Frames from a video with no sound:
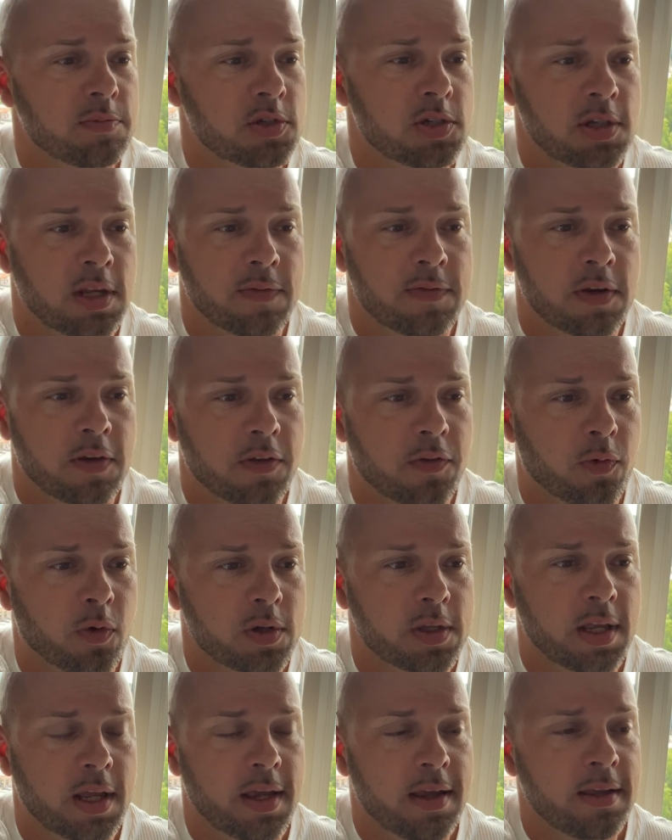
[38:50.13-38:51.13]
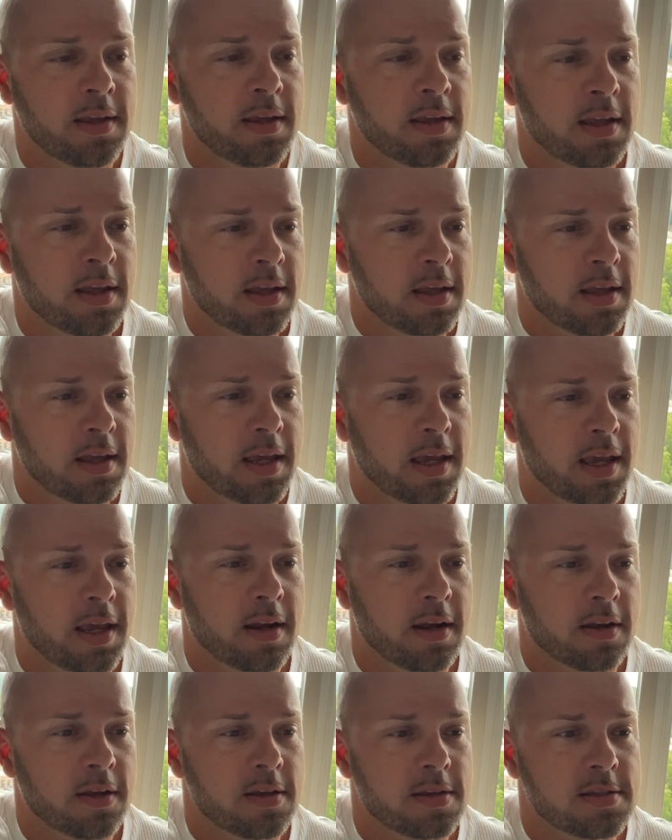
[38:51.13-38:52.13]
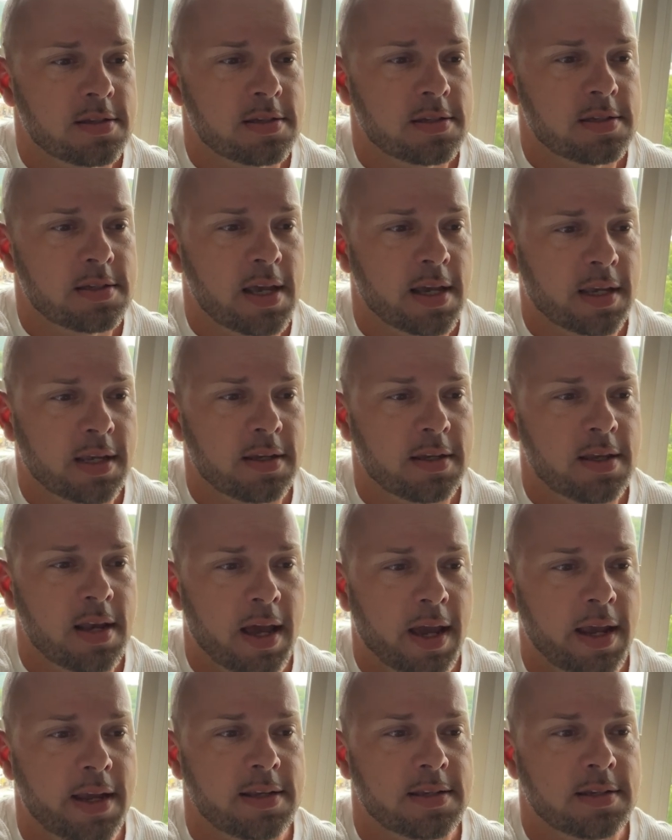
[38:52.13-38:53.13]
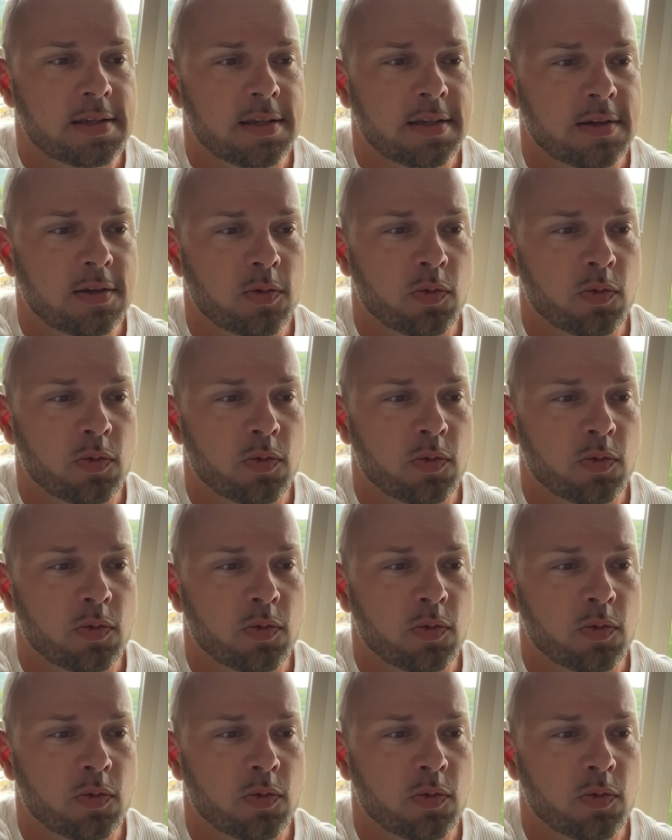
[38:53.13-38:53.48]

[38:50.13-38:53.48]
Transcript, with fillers: She left on the fourth day, and on the second night,